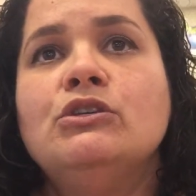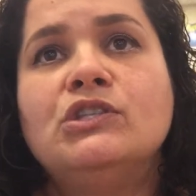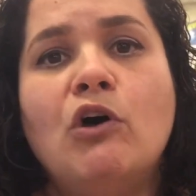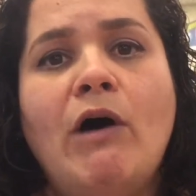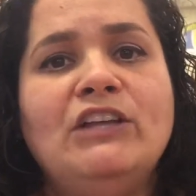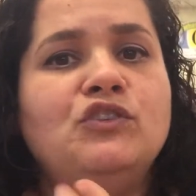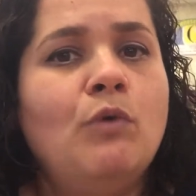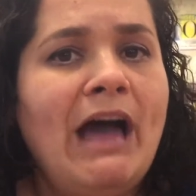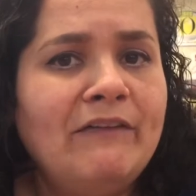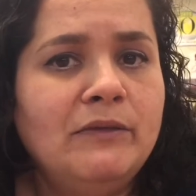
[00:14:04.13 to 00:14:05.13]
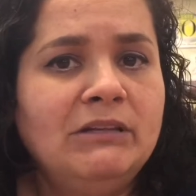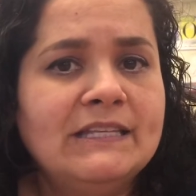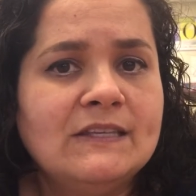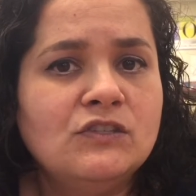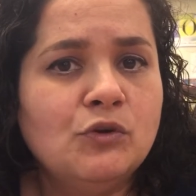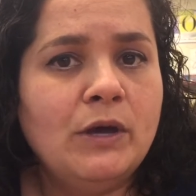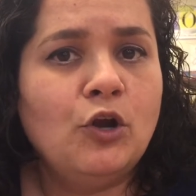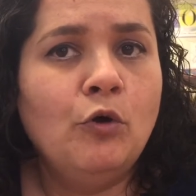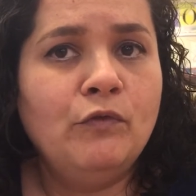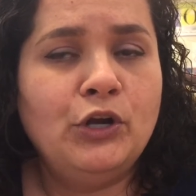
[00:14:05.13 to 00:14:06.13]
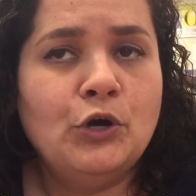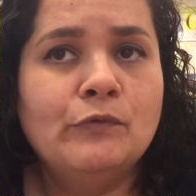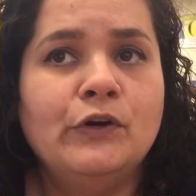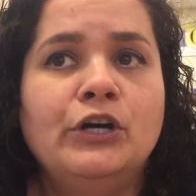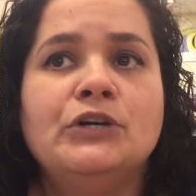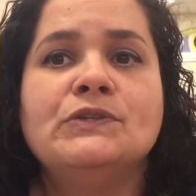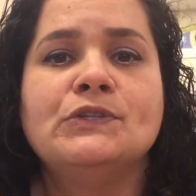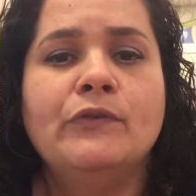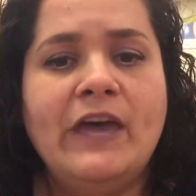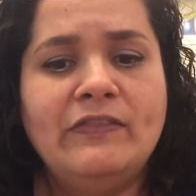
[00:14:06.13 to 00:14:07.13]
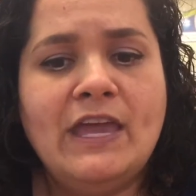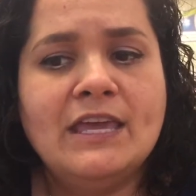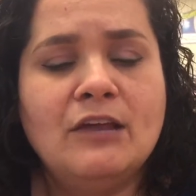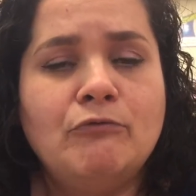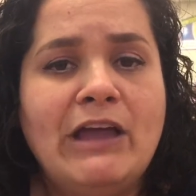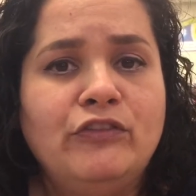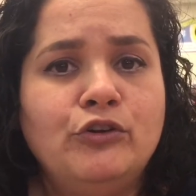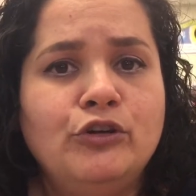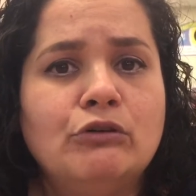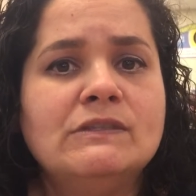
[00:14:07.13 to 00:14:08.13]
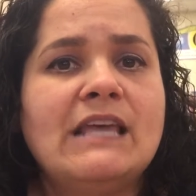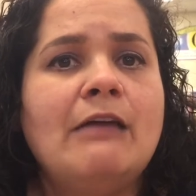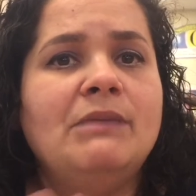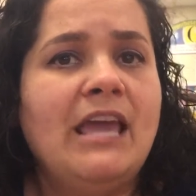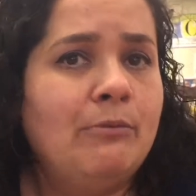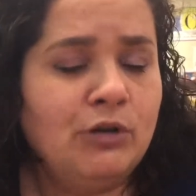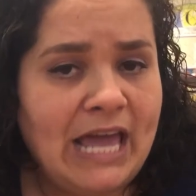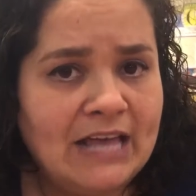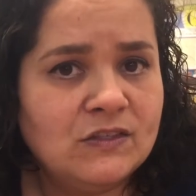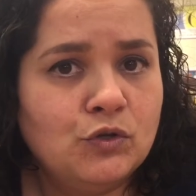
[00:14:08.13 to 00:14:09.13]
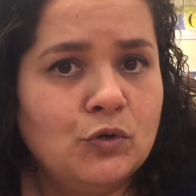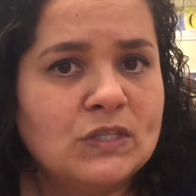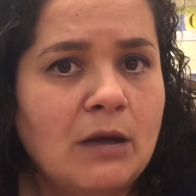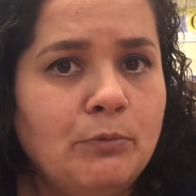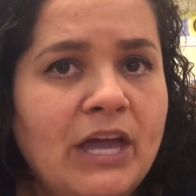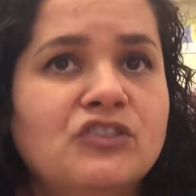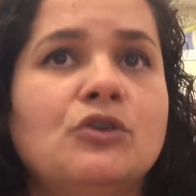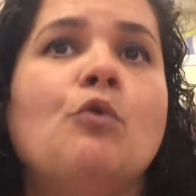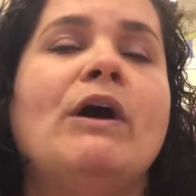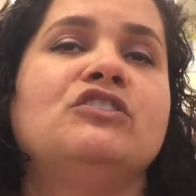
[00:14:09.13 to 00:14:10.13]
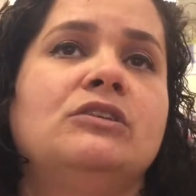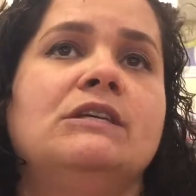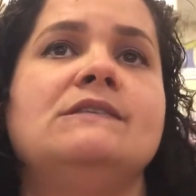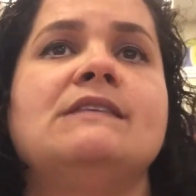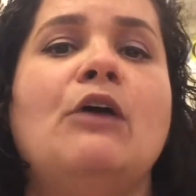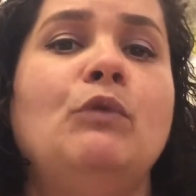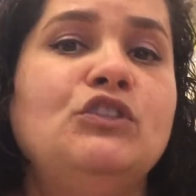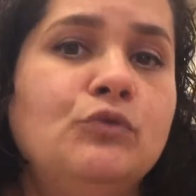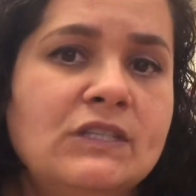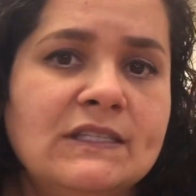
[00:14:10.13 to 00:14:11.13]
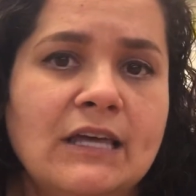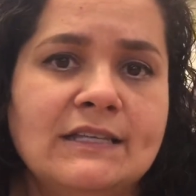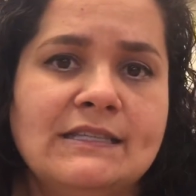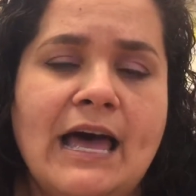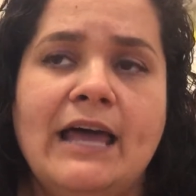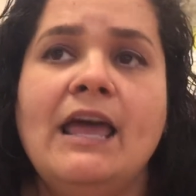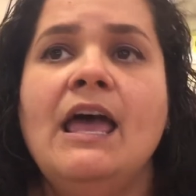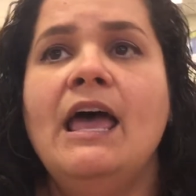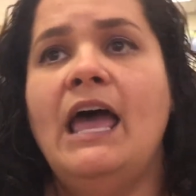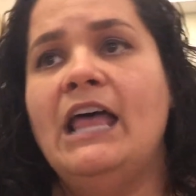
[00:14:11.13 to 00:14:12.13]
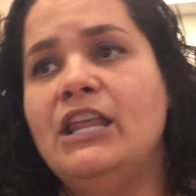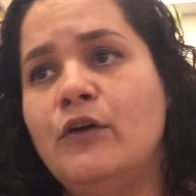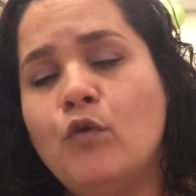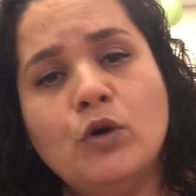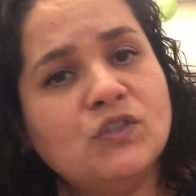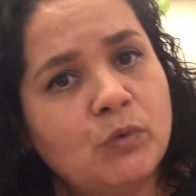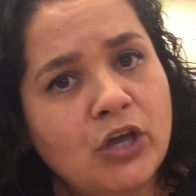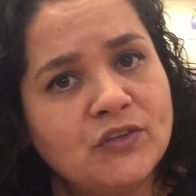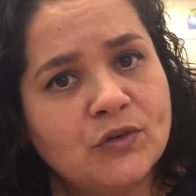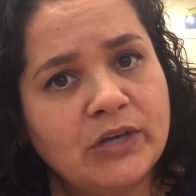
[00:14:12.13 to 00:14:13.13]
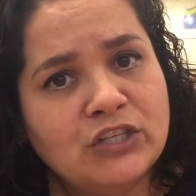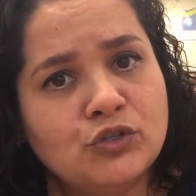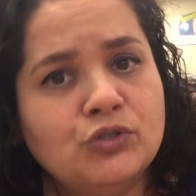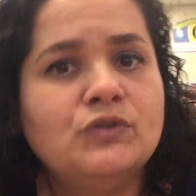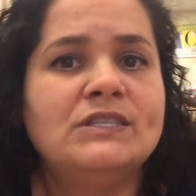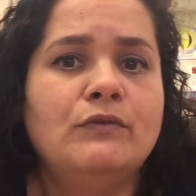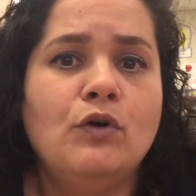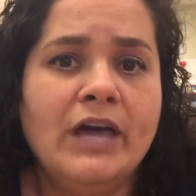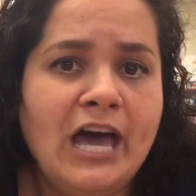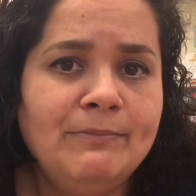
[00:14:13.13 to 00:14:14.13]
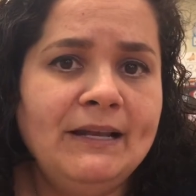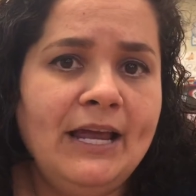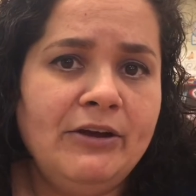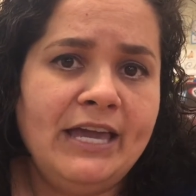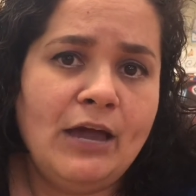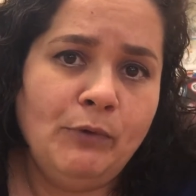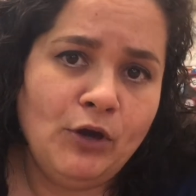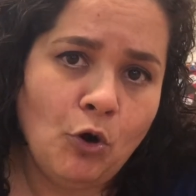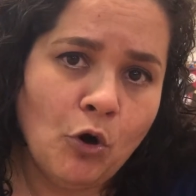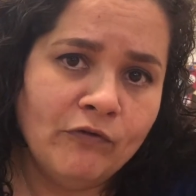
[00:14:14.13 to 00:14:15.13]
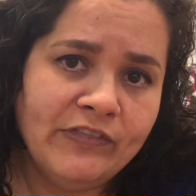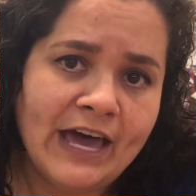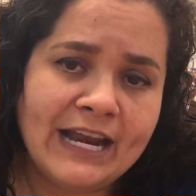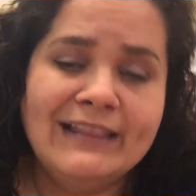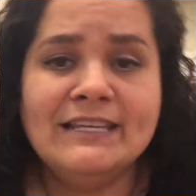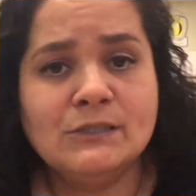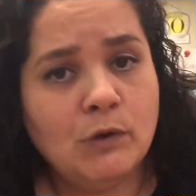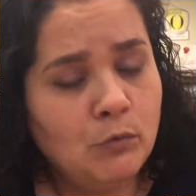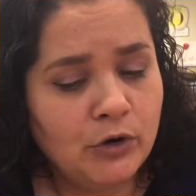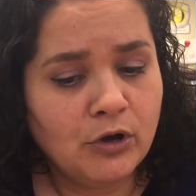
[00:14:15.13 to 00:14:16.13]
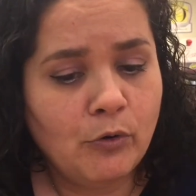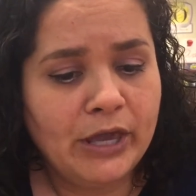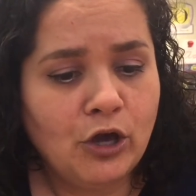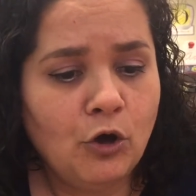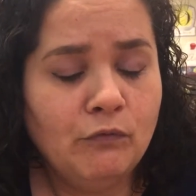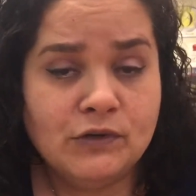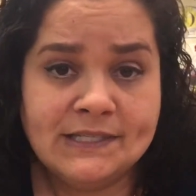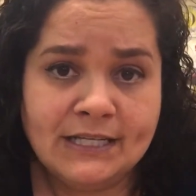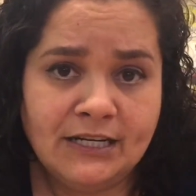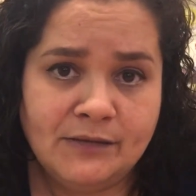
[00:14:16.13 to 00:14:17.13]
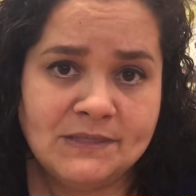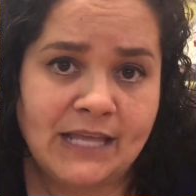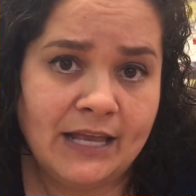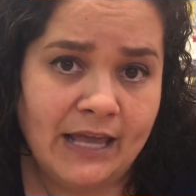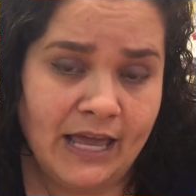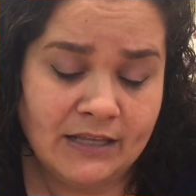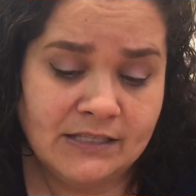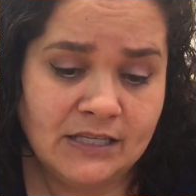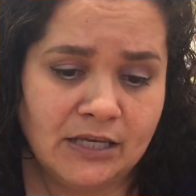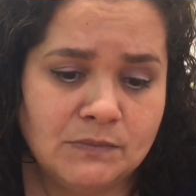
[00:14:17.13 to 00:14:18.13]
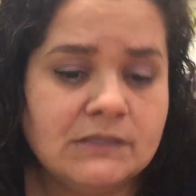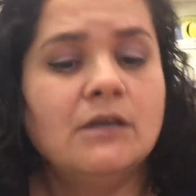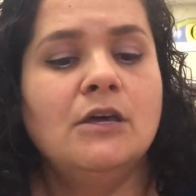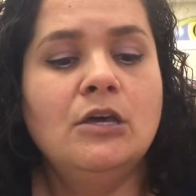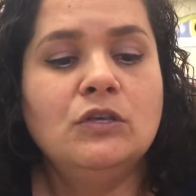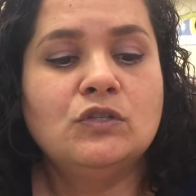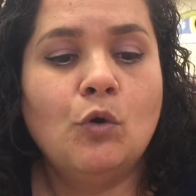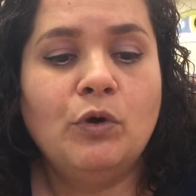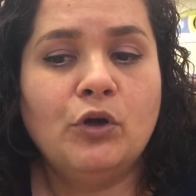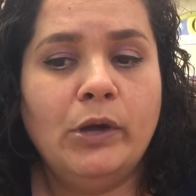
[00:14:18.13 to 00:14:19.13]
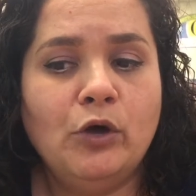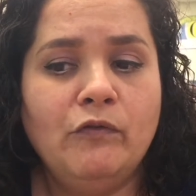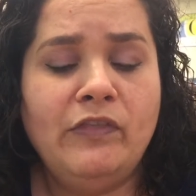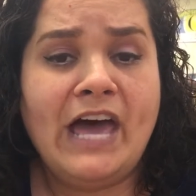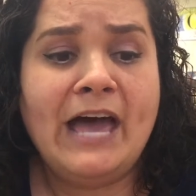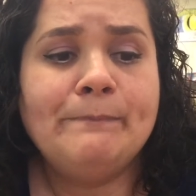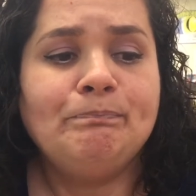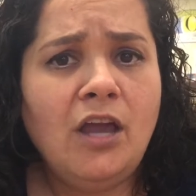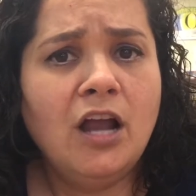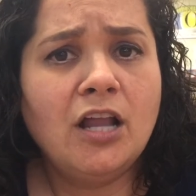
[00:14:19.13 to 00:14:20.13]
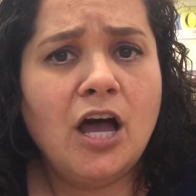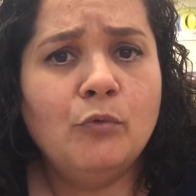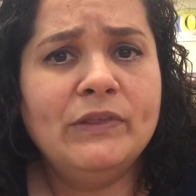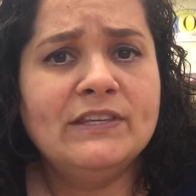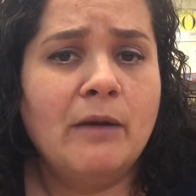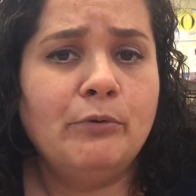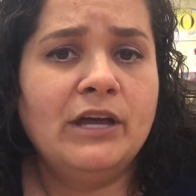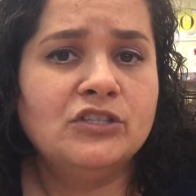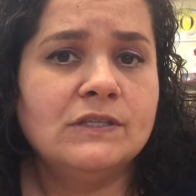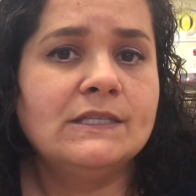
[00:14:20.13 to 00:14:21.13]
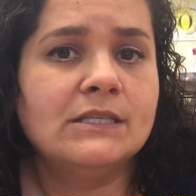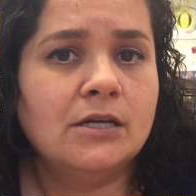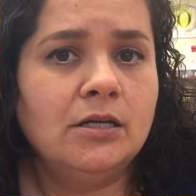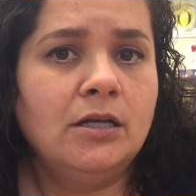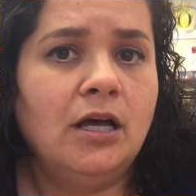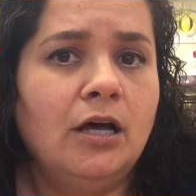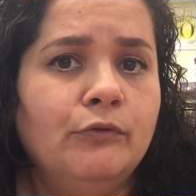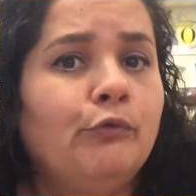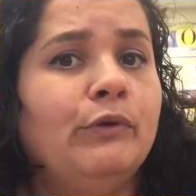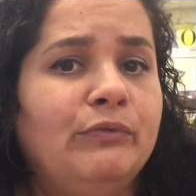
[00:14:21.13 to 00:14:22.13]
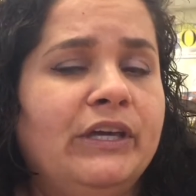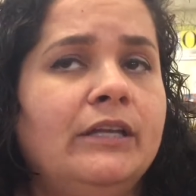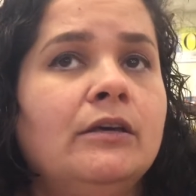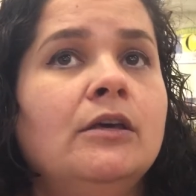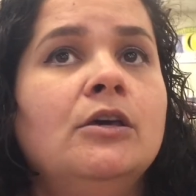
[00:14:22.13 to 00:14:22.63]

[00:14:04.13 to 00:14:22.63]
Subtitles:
So I do have them listen to it over and over so that they can write their notes and be able to answer those comprehension questions. And we do discuss that. And then, of course, we also introduce the vocabulary and we go over that. And this week we're going over synonyms and antonyms. So we're going over that along with the comprehension skill of reread.